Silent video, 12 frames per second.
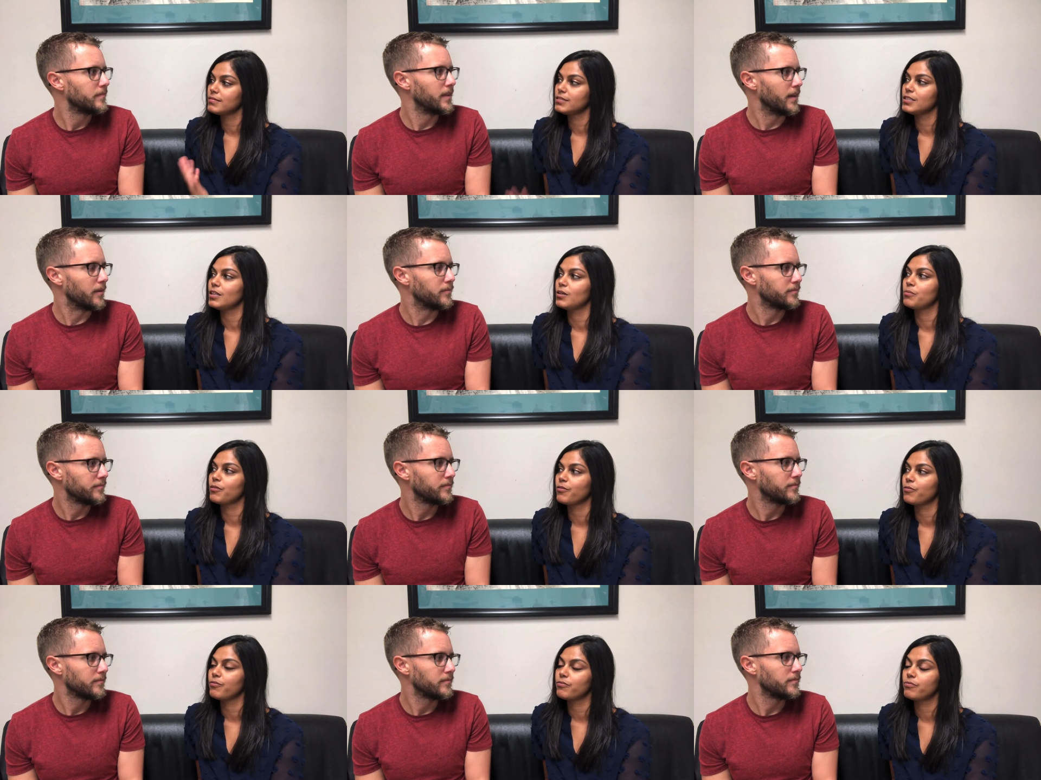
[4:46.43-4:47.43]
Speaker 1: yeah. you know bef-
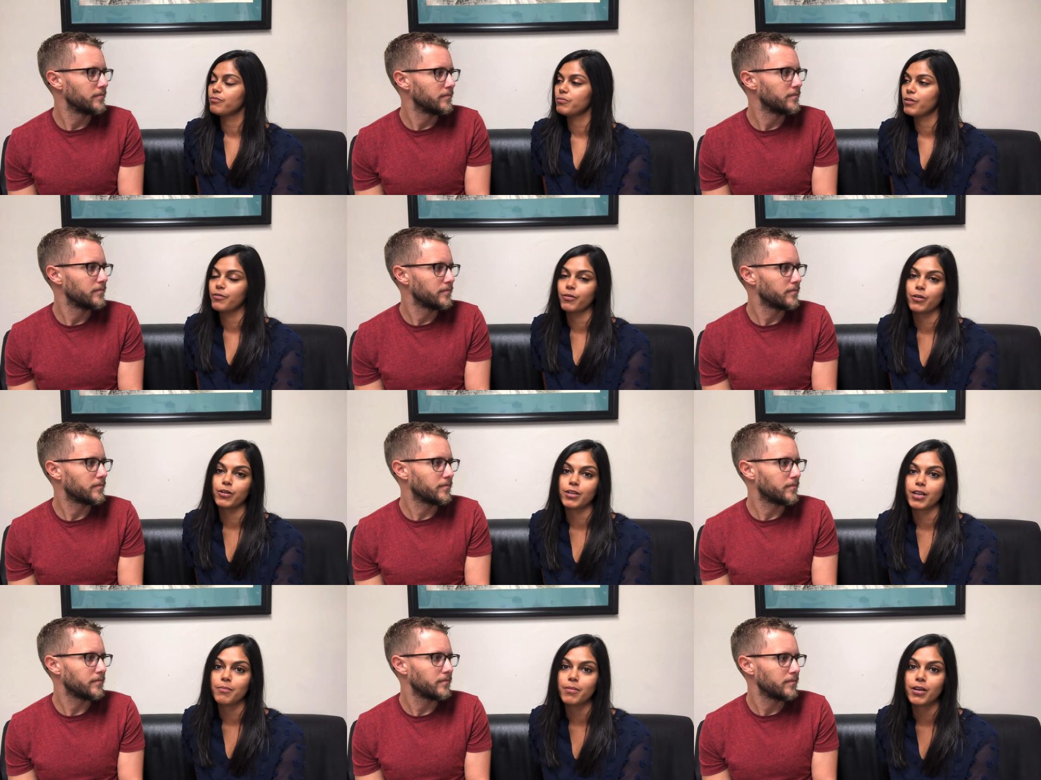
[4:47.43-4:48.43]
before you
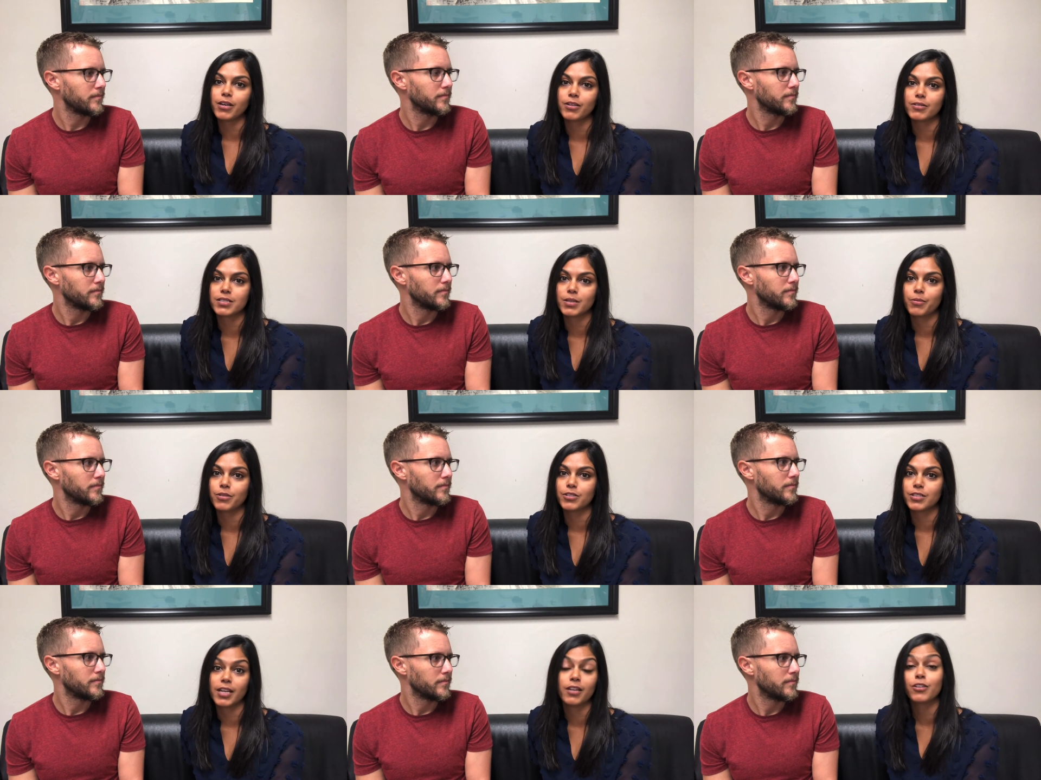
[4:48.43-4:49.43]
get married or someone you're
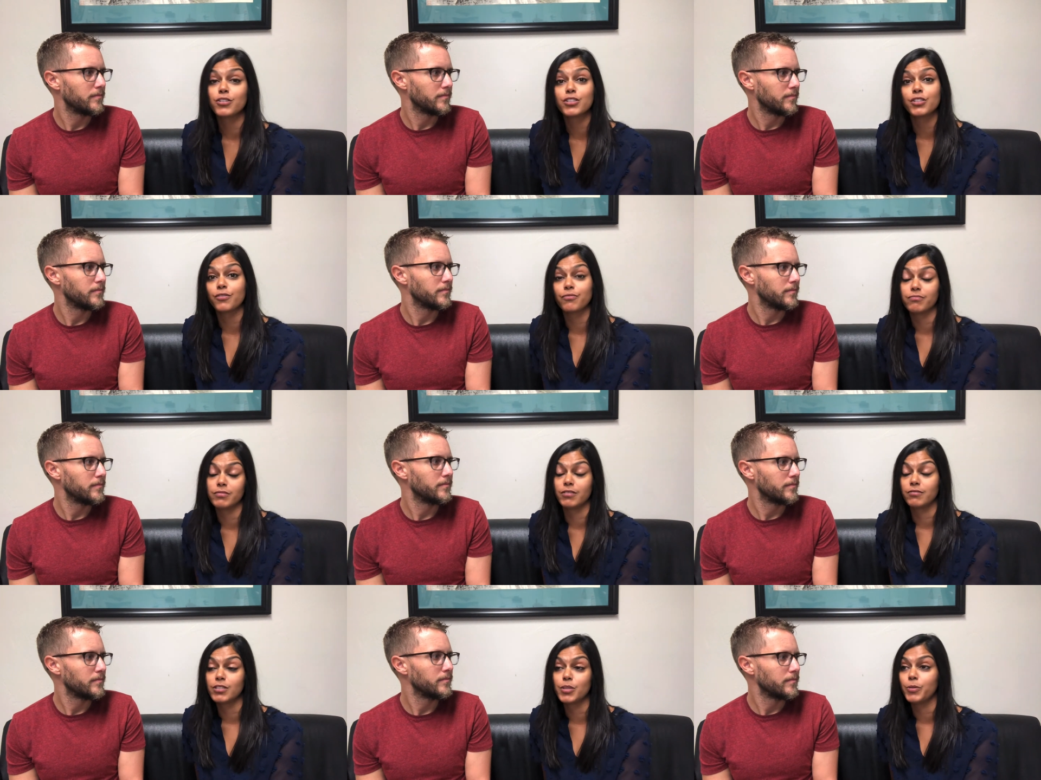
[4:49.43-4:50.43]
dating or just your you
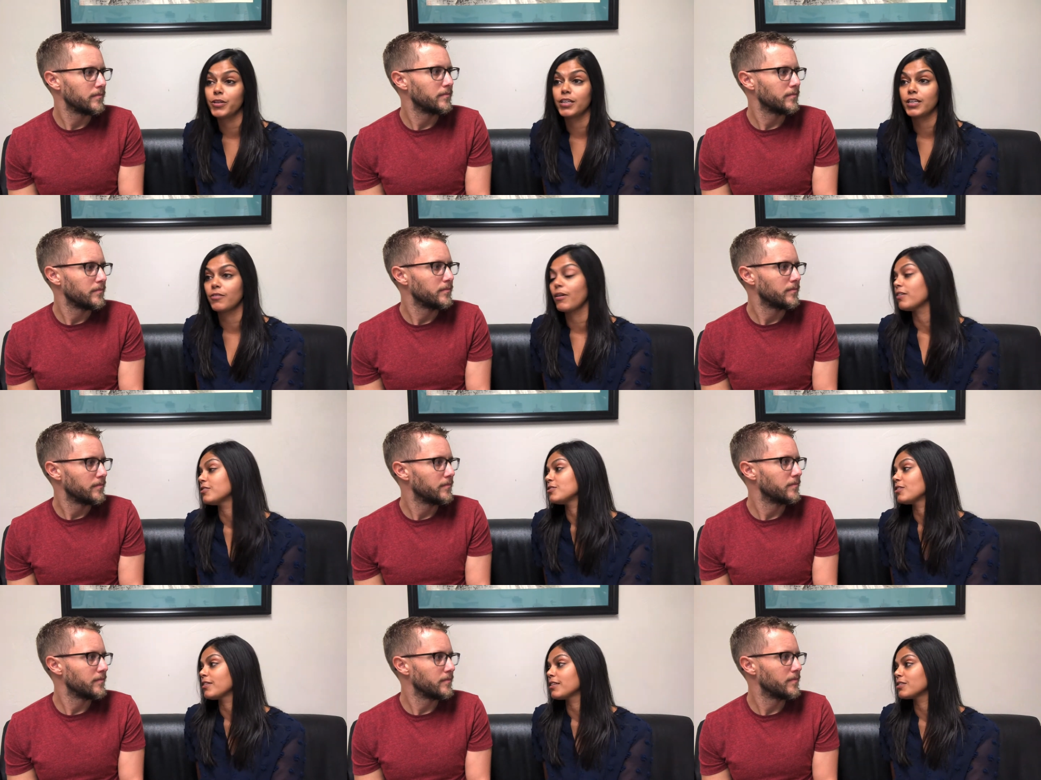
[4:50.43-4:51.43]
know community around you
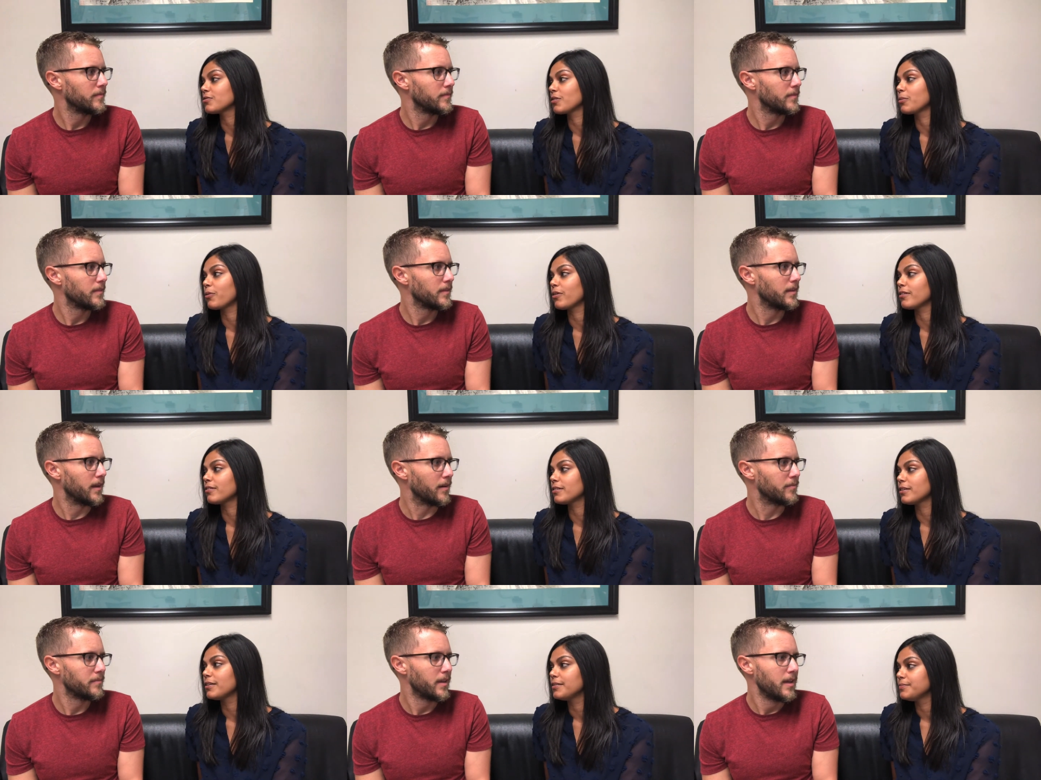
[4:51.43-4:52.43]
i think is really important
Speaker 2: yeah
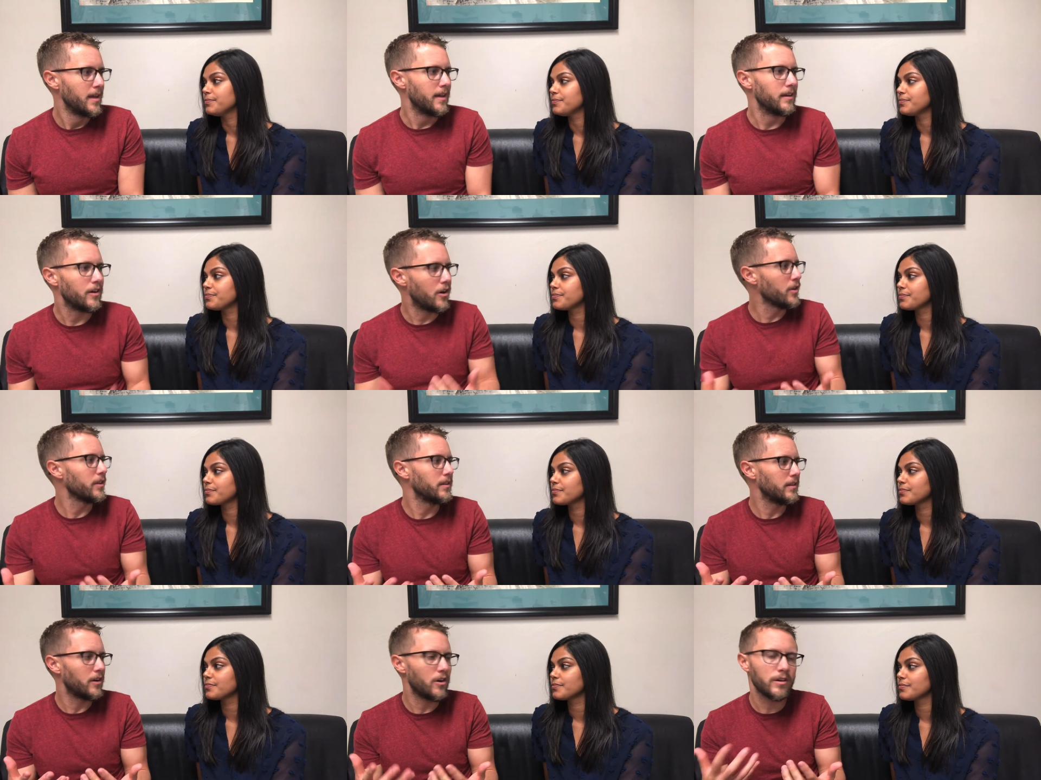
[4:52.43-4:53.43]
and it all
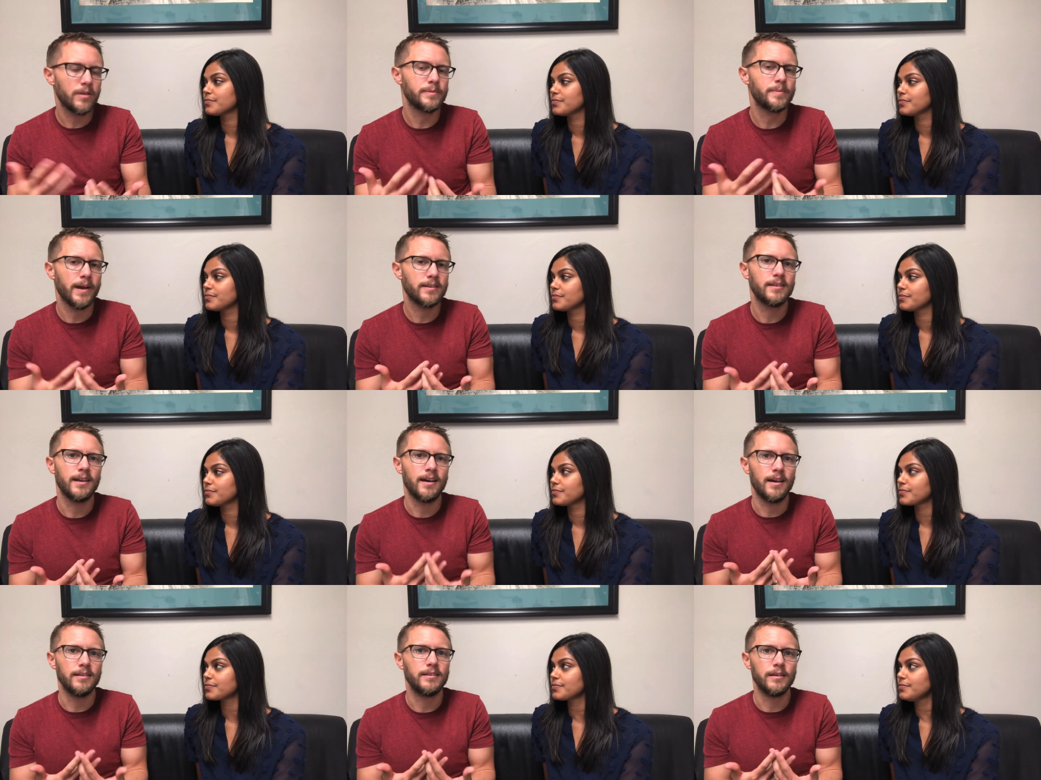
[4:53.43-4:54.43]
all comes back to that
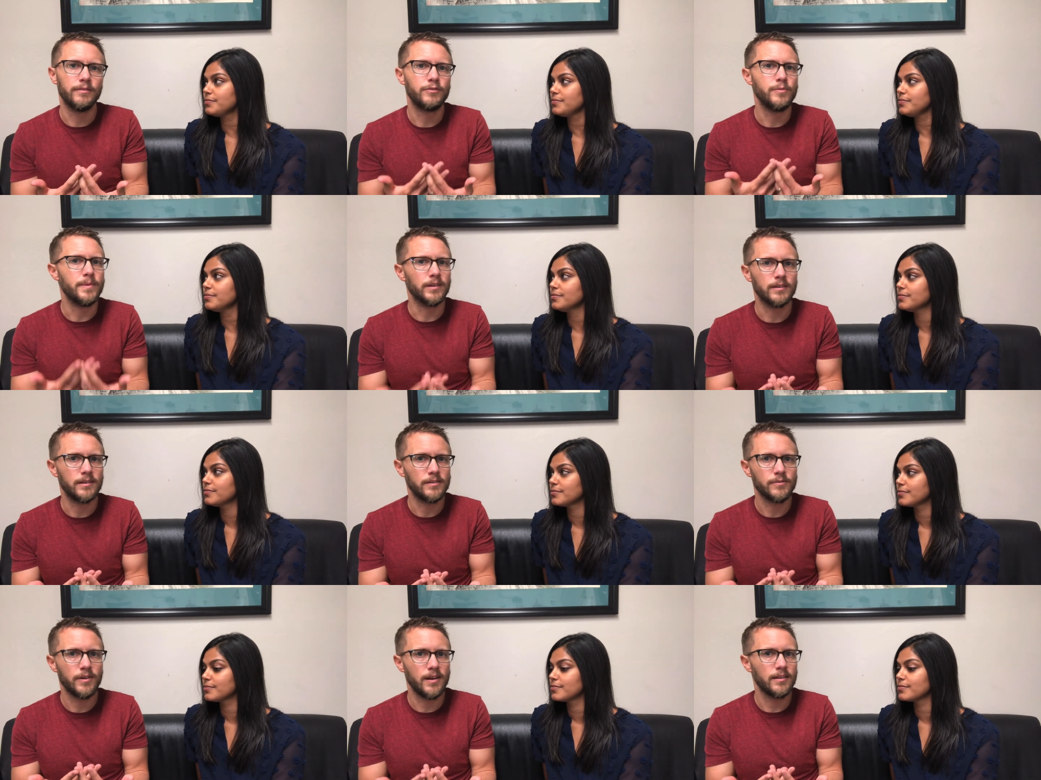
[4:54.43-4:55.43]
idea of humility,
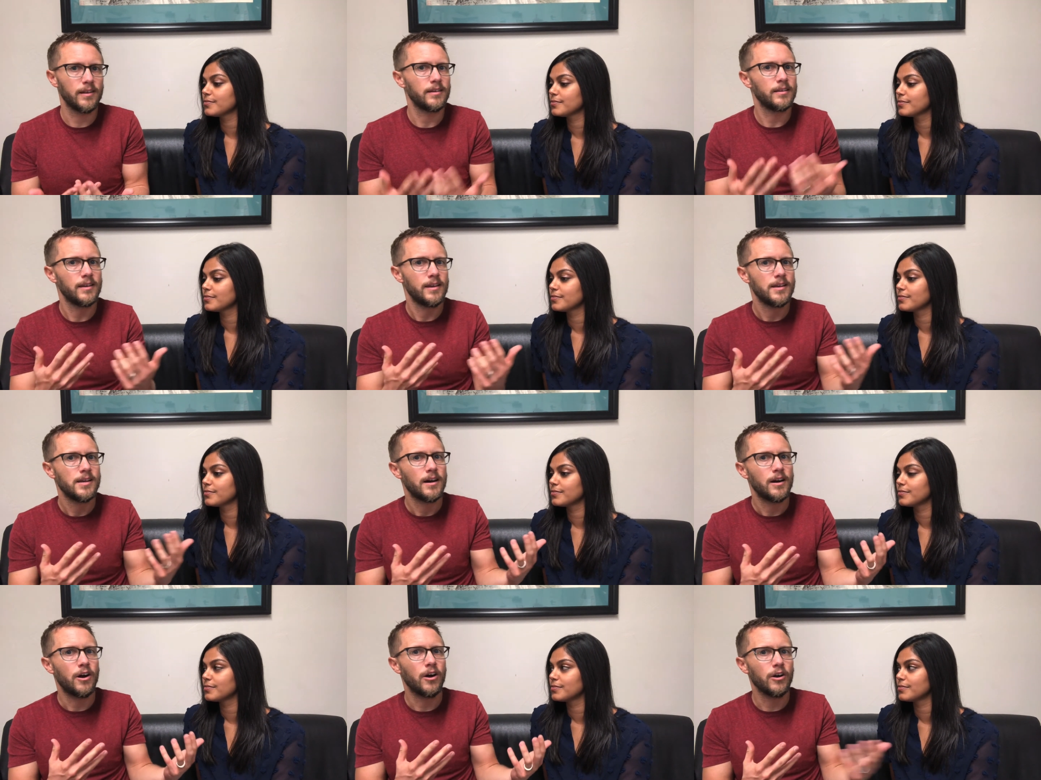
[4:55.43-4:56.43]
right? Like
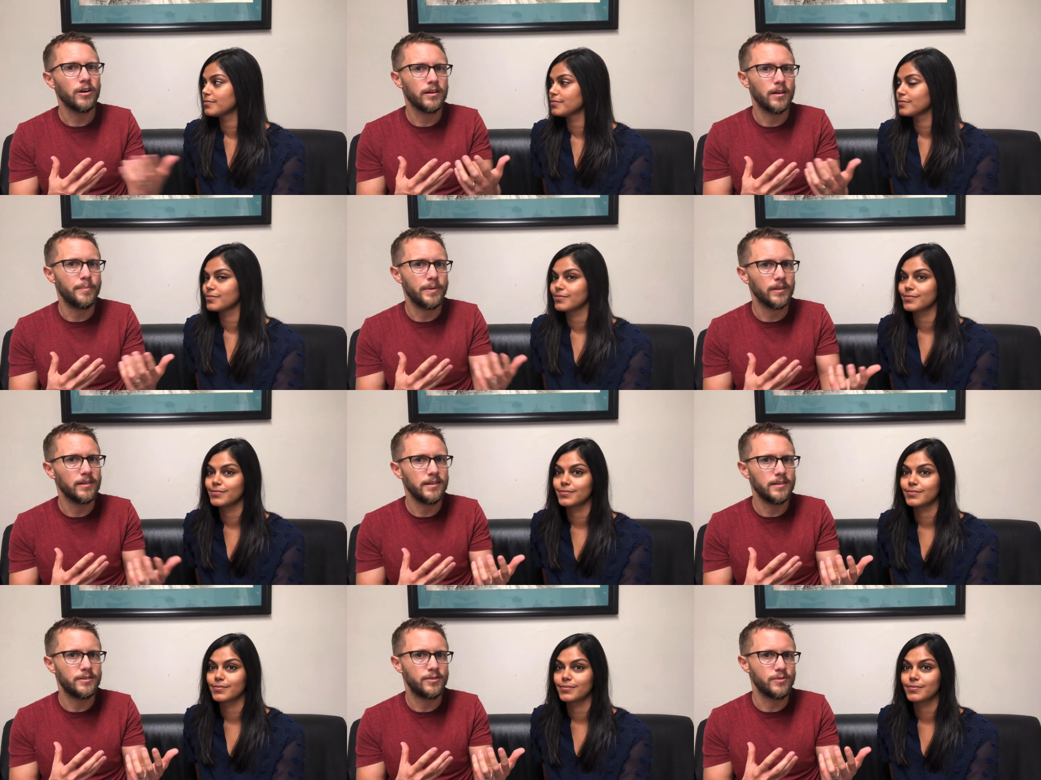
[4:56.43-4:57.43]
our
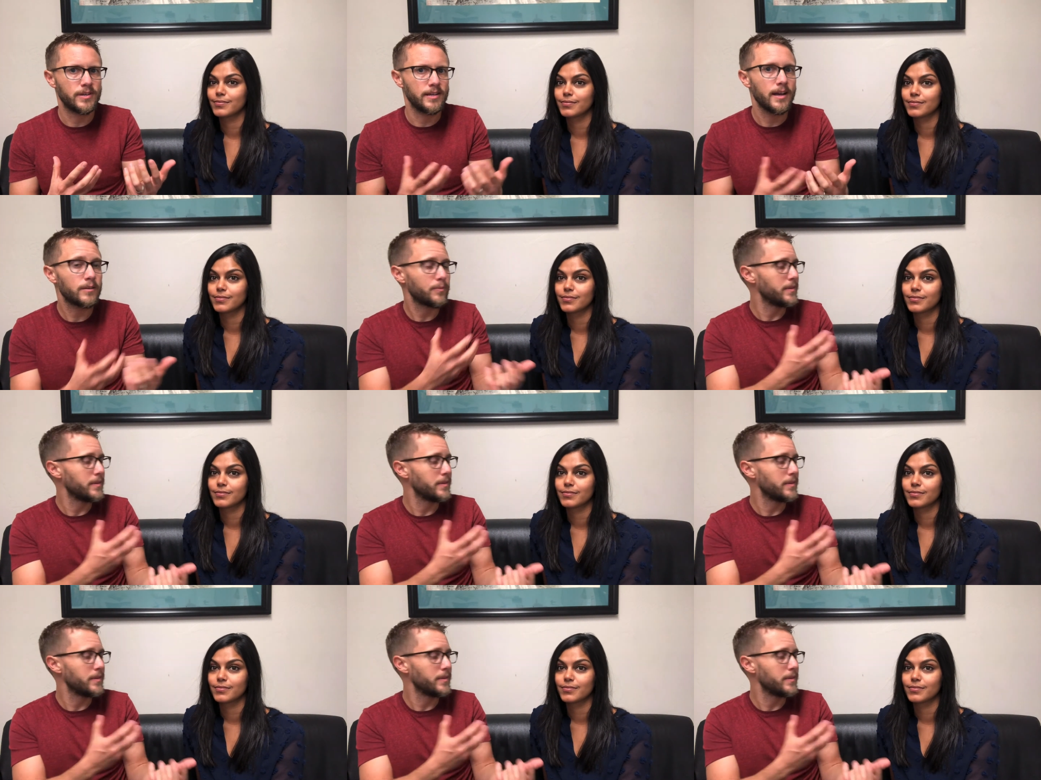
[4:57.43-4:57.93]
ability to connect